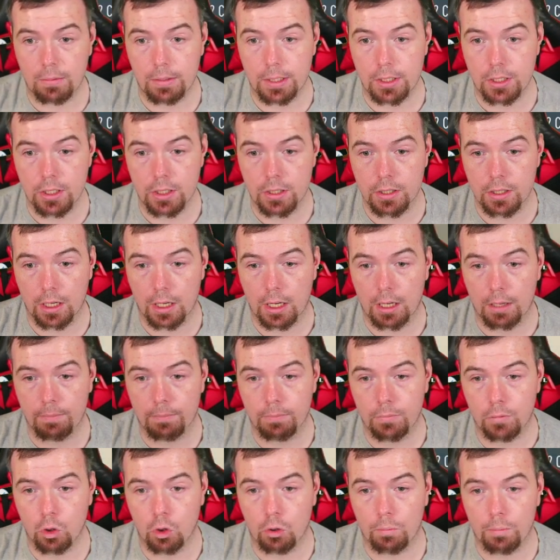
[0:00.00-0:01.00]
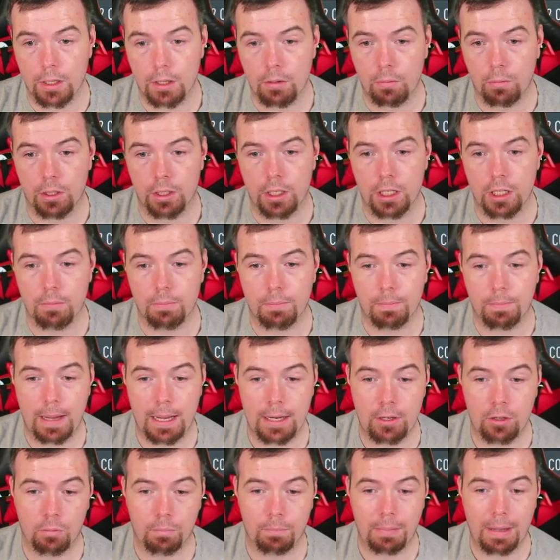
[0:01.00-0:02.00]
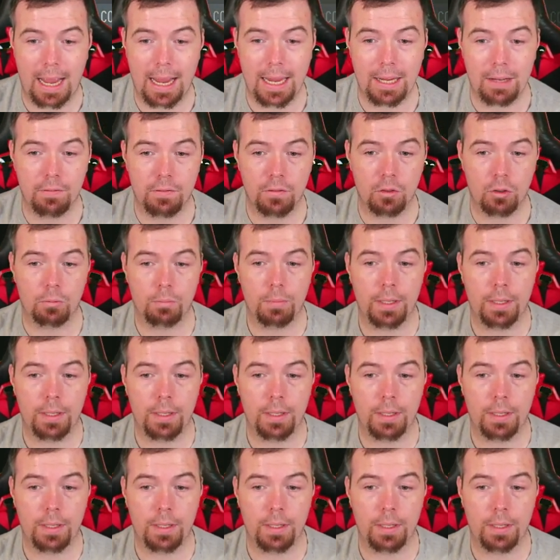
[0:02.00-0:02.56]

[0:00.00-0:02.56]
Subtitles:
which is normally the one that you end up paying for.